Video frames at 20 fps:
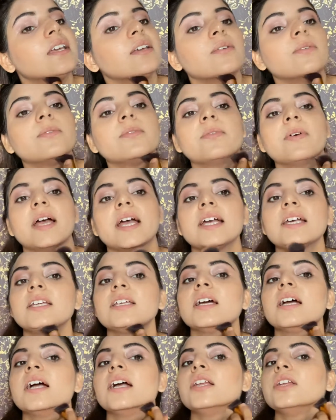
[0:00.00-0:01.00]

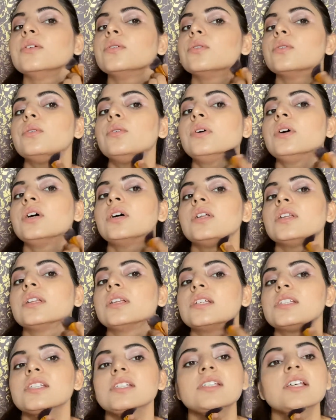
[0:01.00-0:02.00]
effect, and
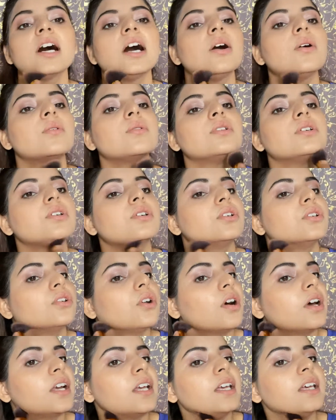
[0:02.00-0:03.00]
this is how the
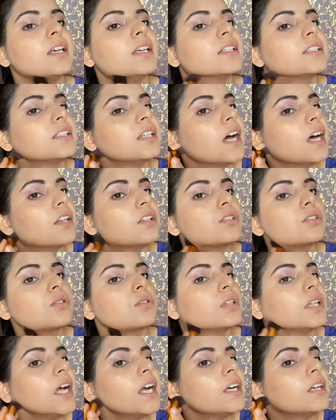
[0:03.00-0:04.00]
contouring is done,
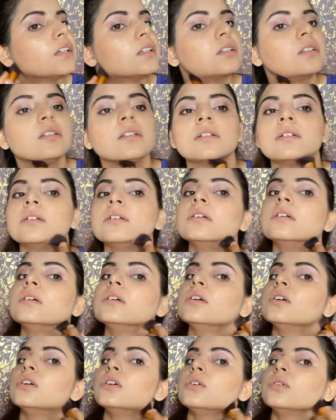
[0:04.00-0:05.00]
so that
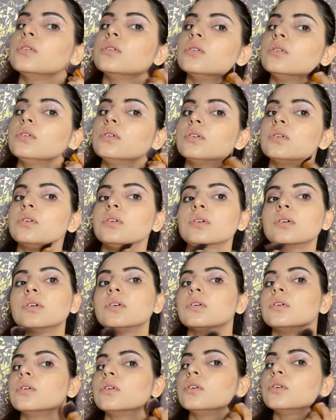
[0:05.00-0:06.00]
you
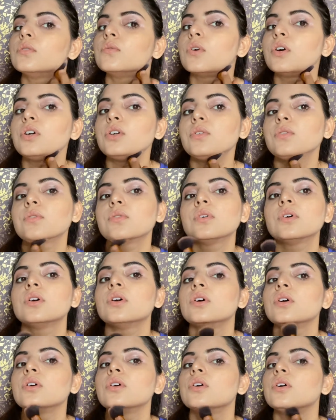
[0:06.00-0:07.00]
want
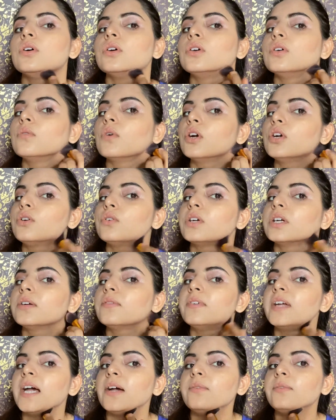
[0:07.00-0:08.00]
to
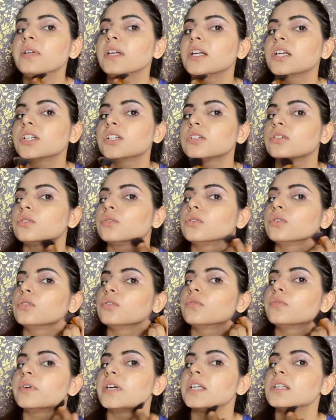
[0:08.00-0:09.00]
give definition to
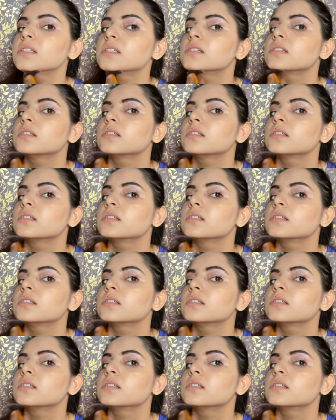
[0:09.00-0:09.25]
your face.